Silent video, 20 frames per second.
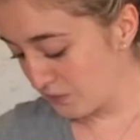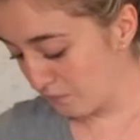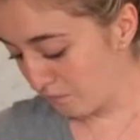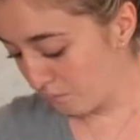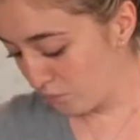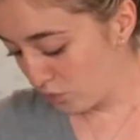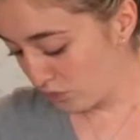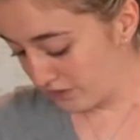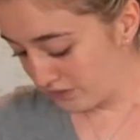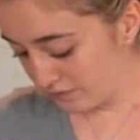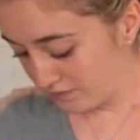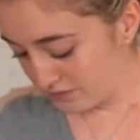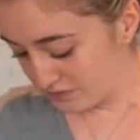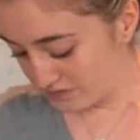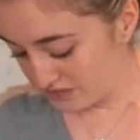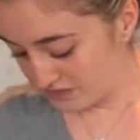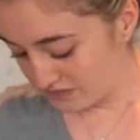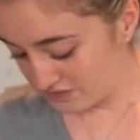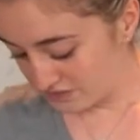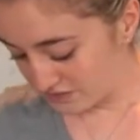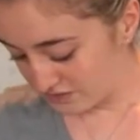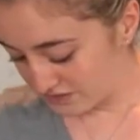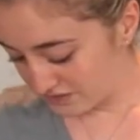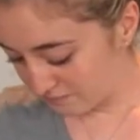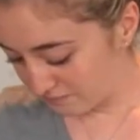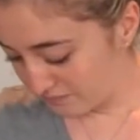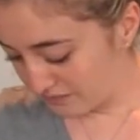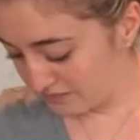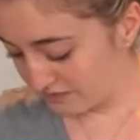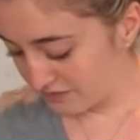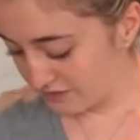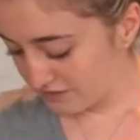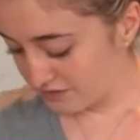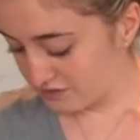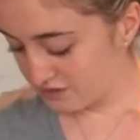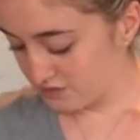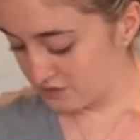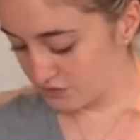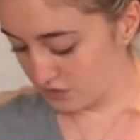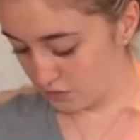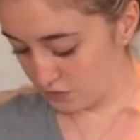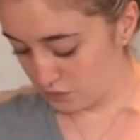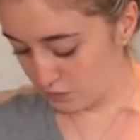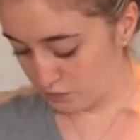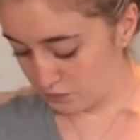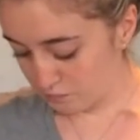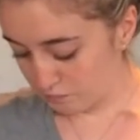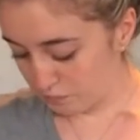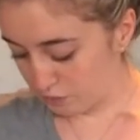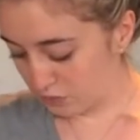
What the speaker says: morning routines are something that are so